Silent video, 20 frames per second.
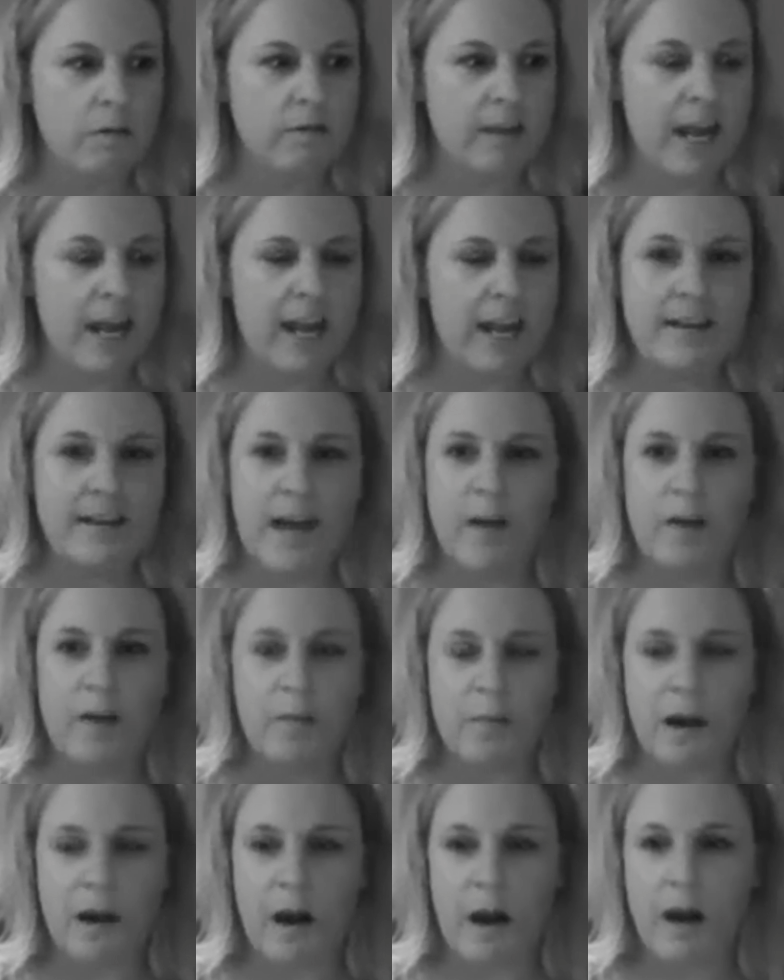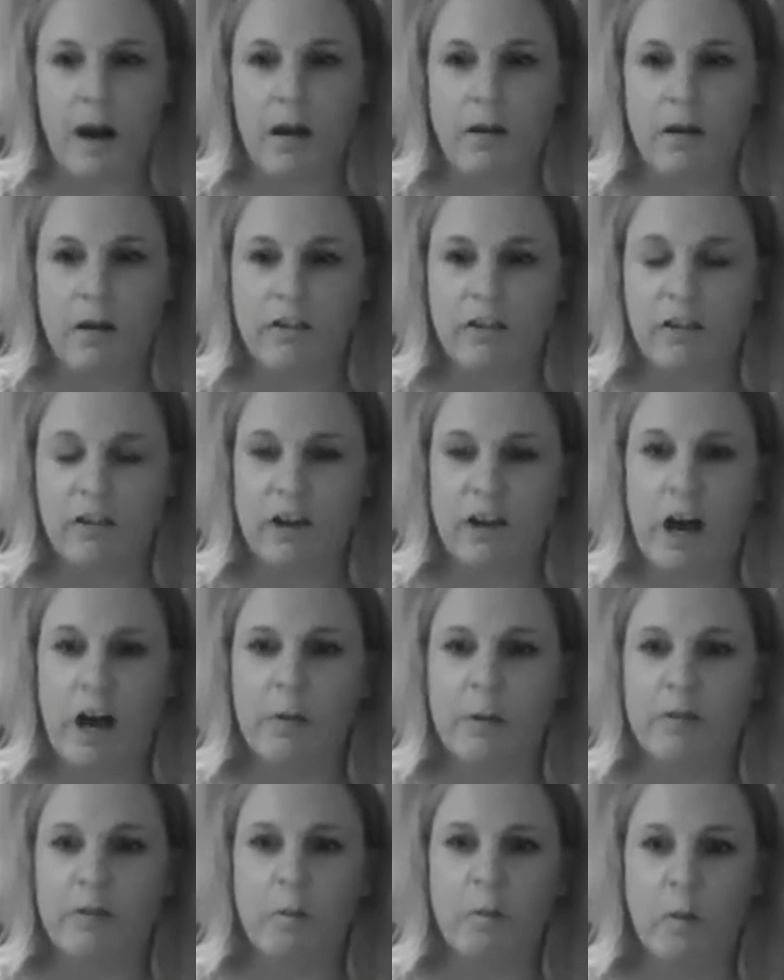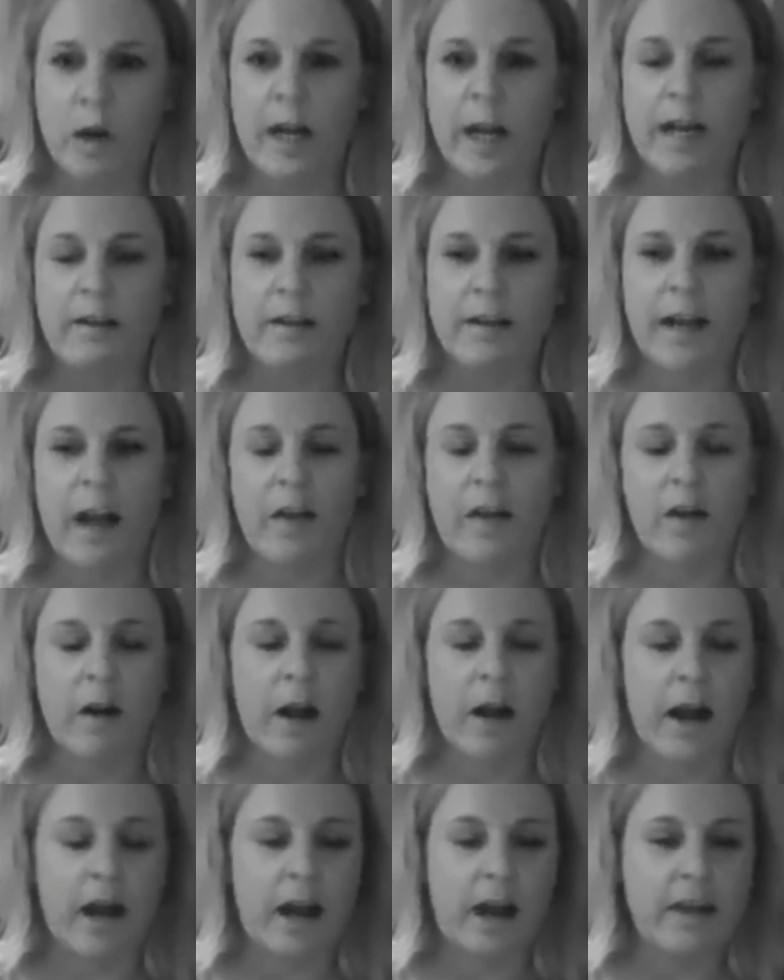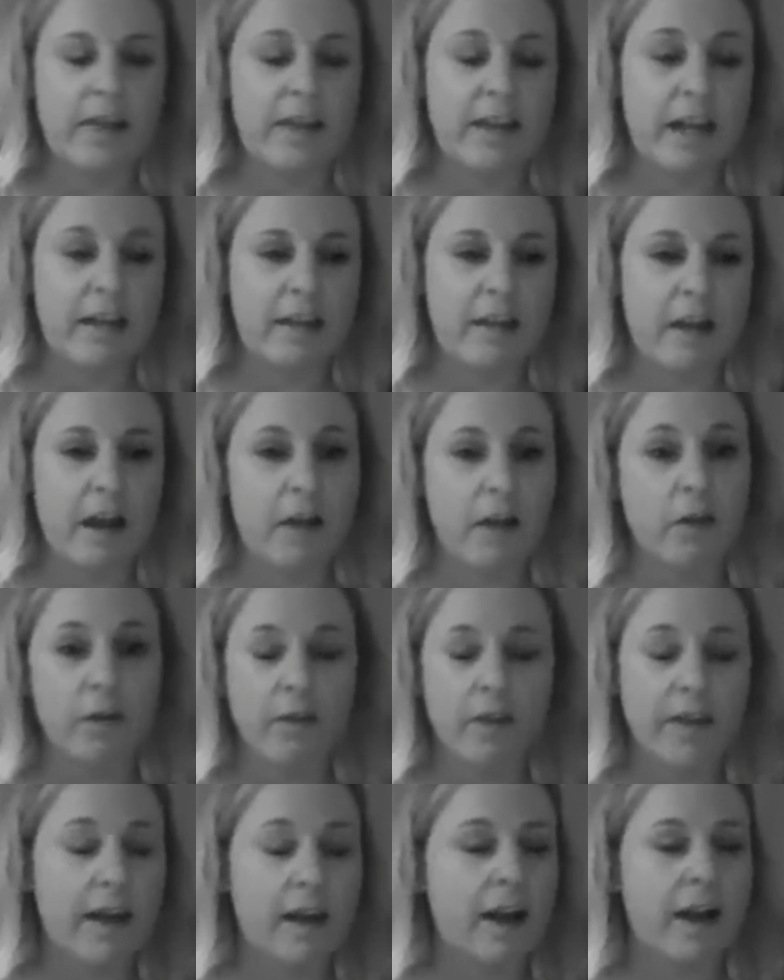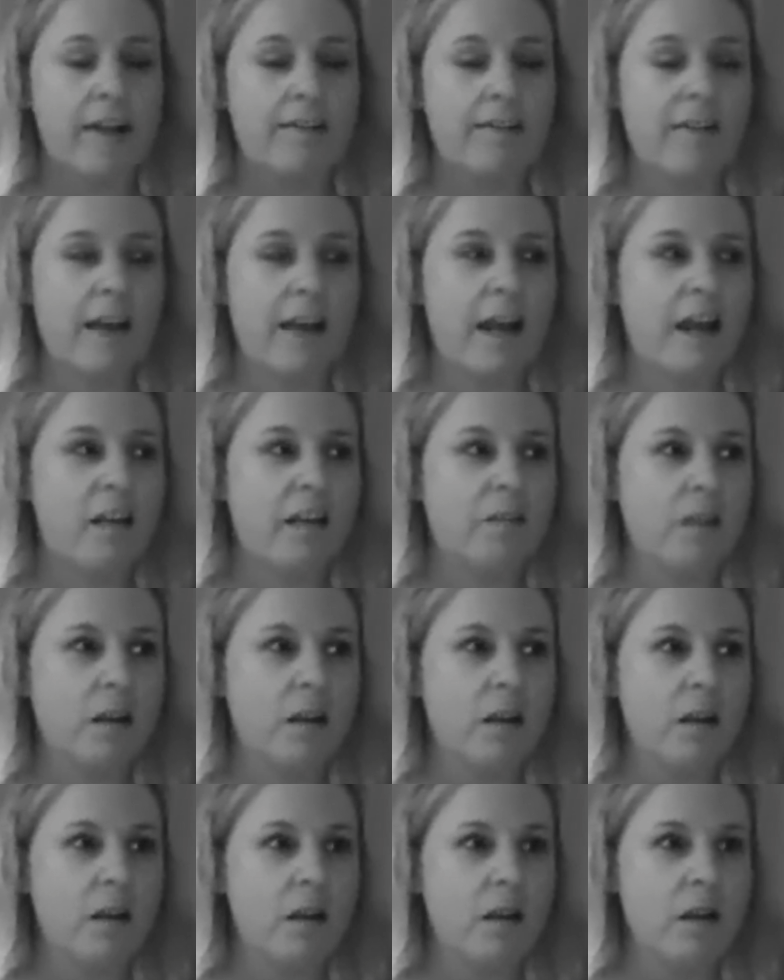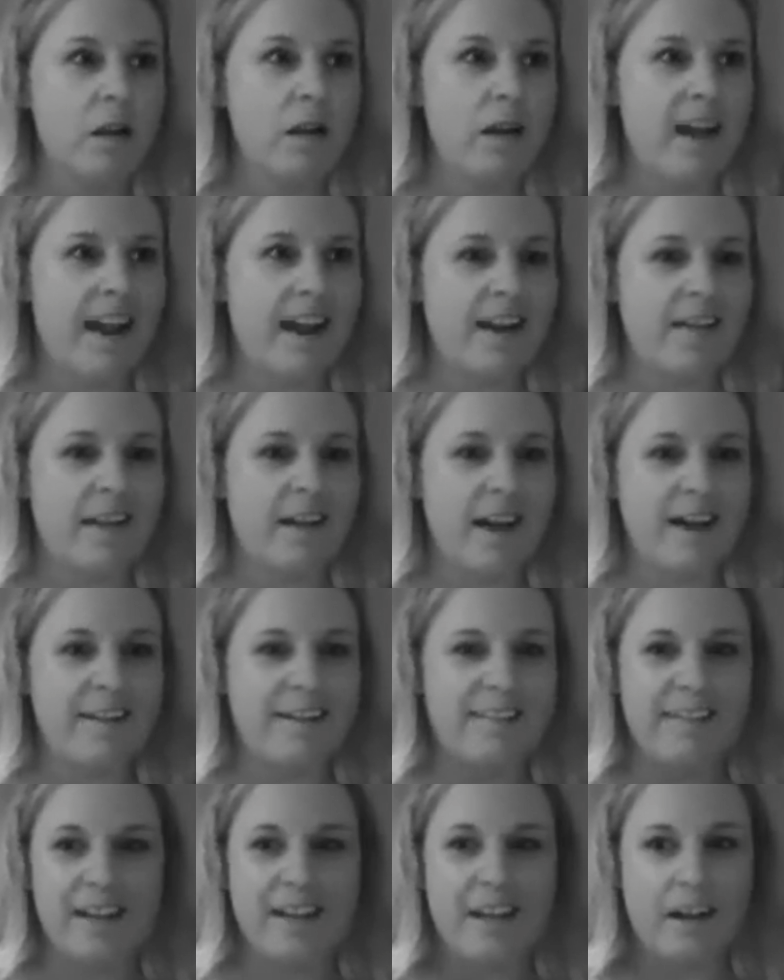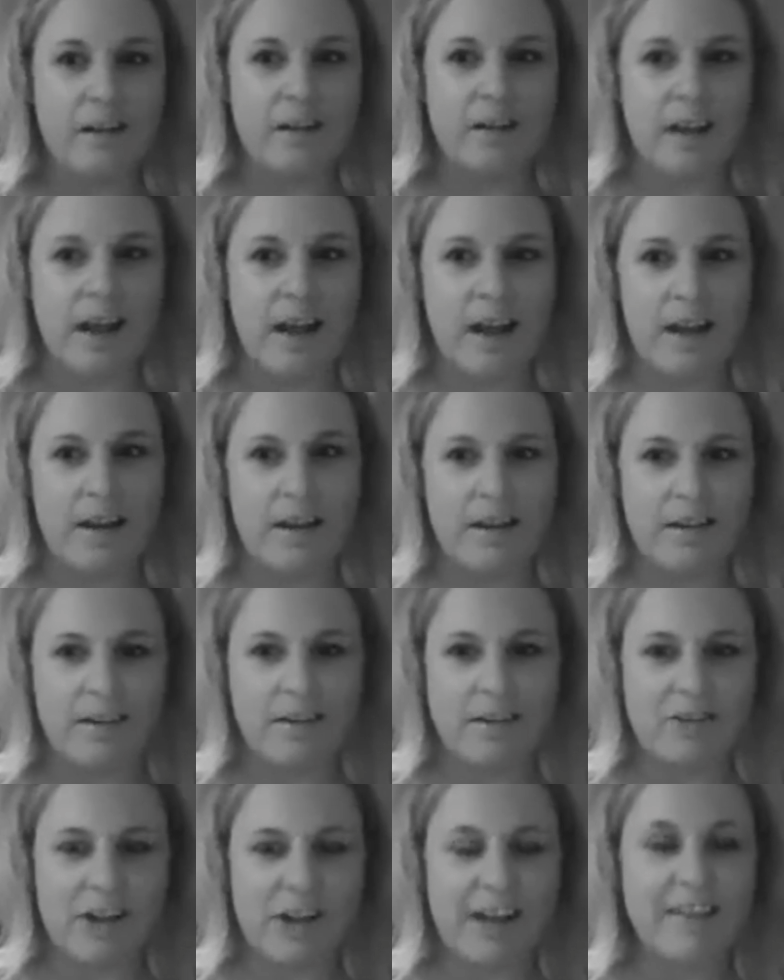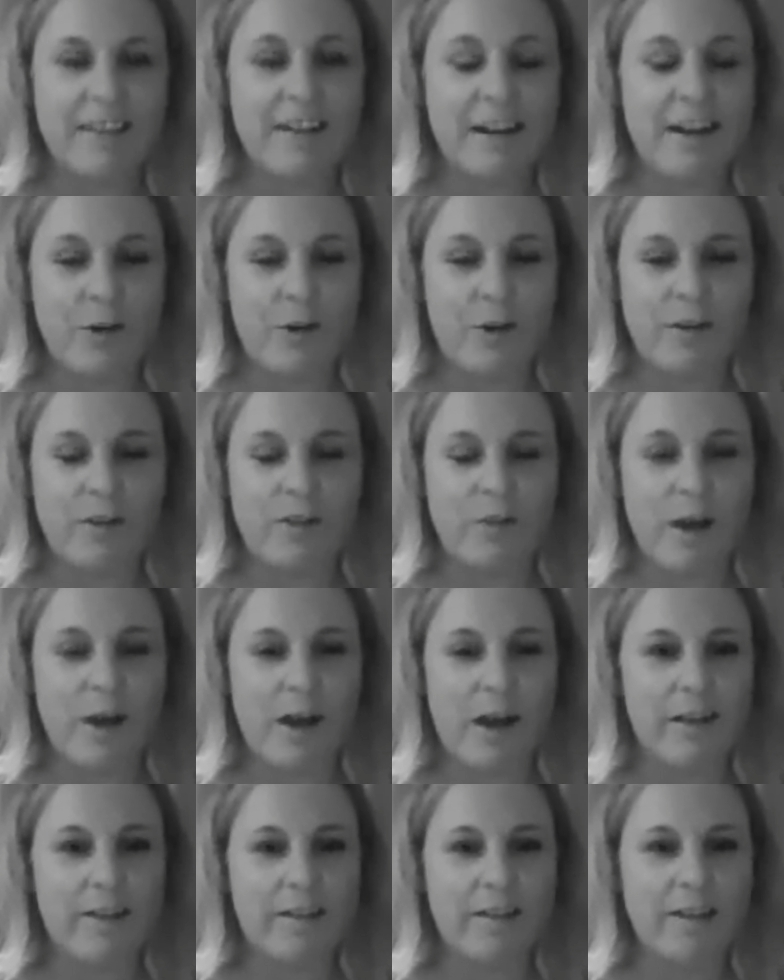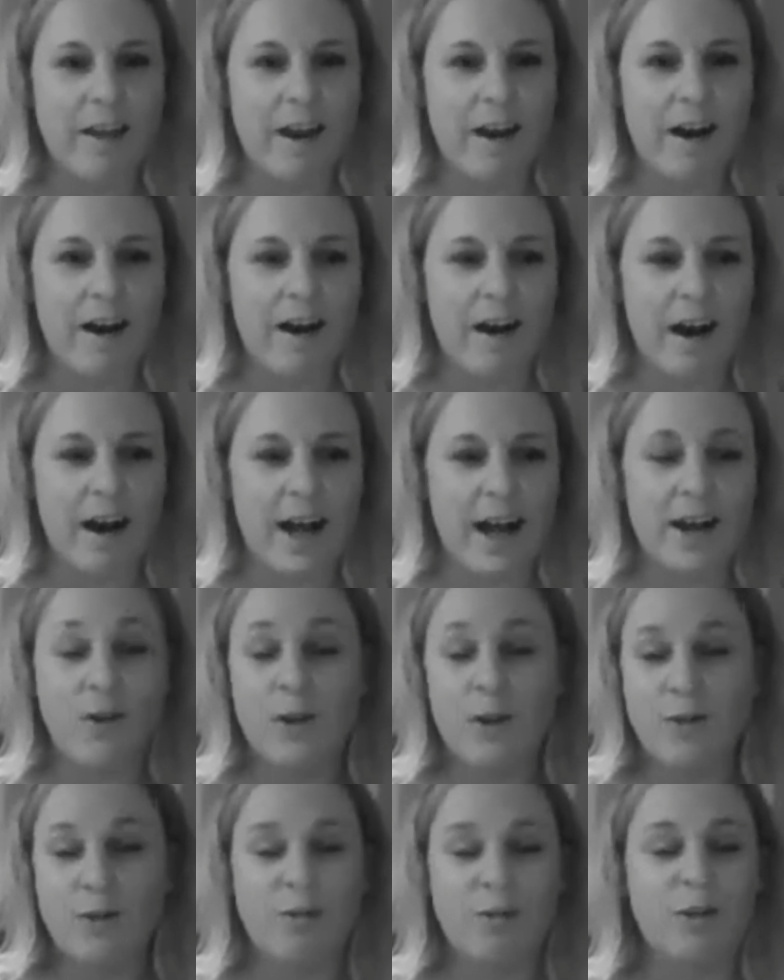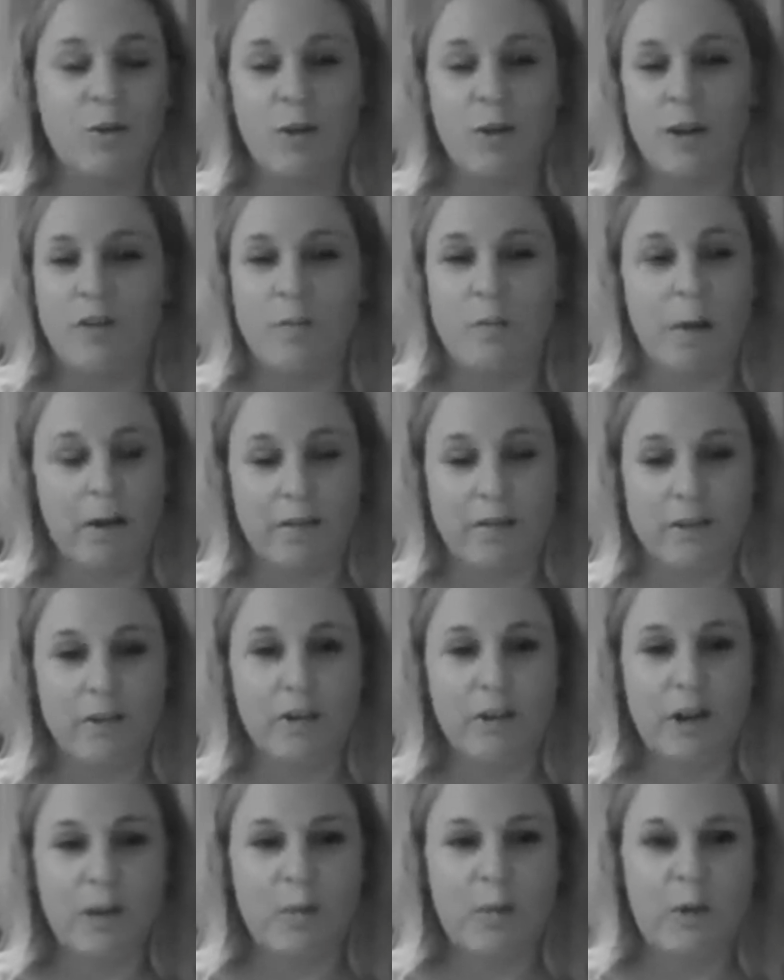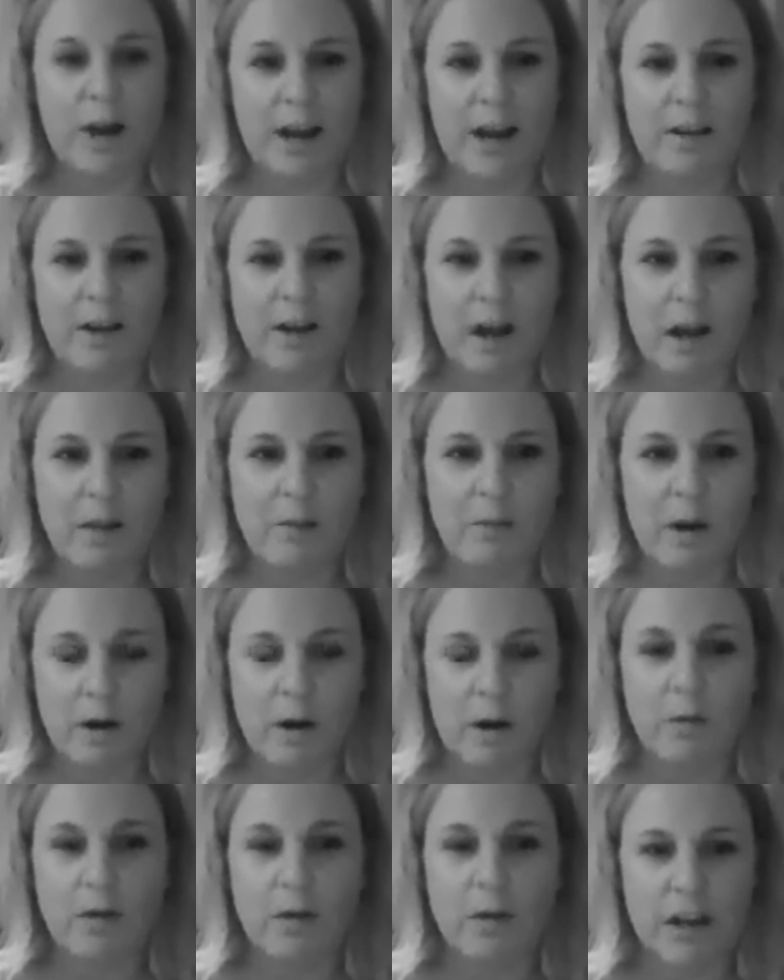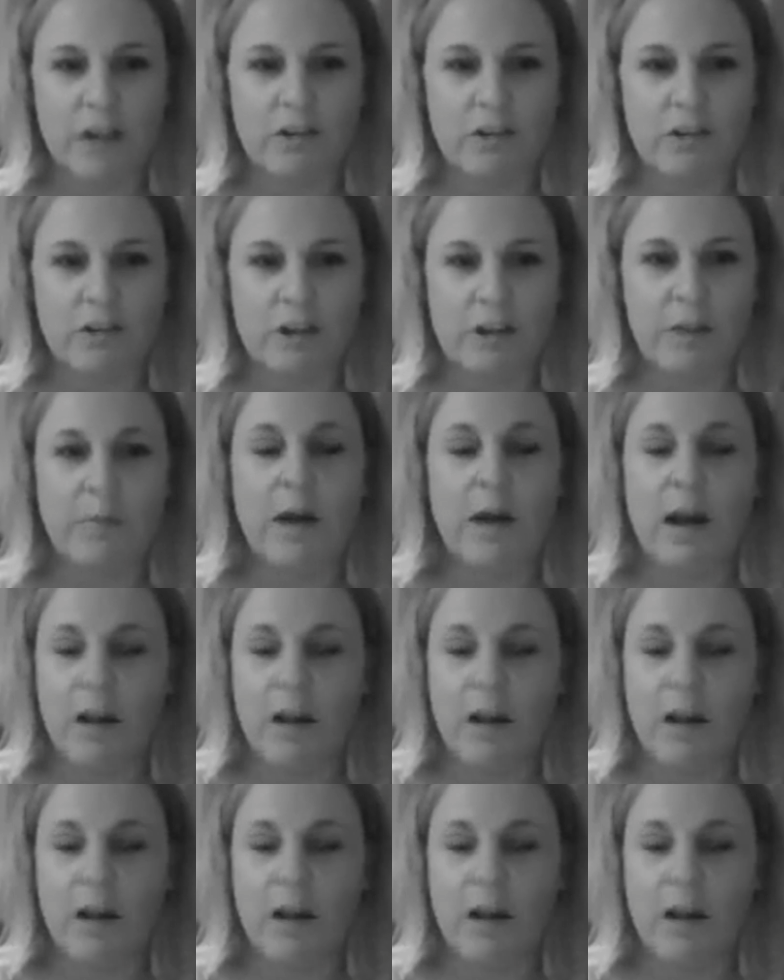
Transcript: take down the barriers to stop us from working together. And I think the other thing I'd say is, and Z and Jessie know this well, is I don't use the word sponsorship when I talk about our relationship.